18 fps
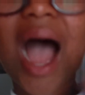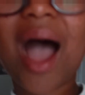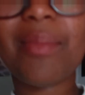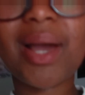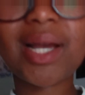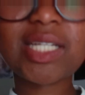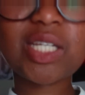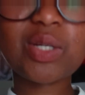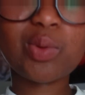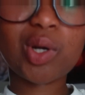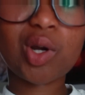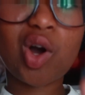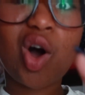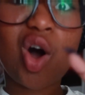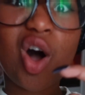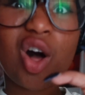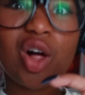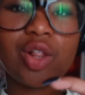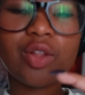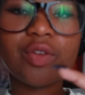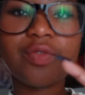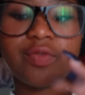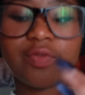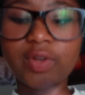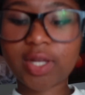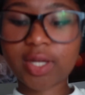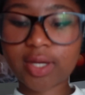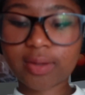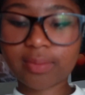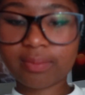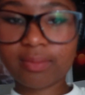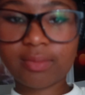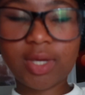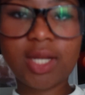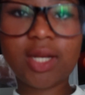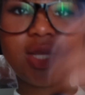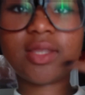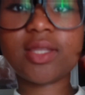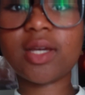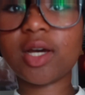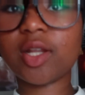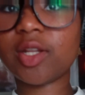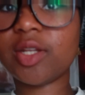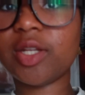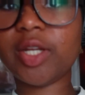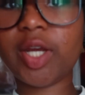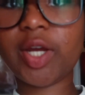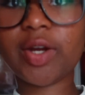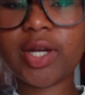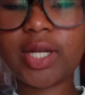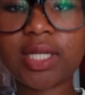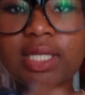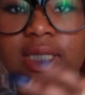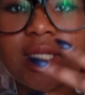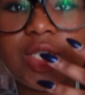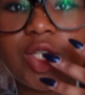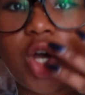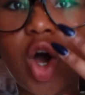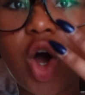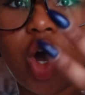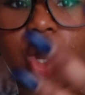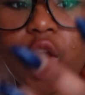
I'm actually wearing all of like anything other than earrings is all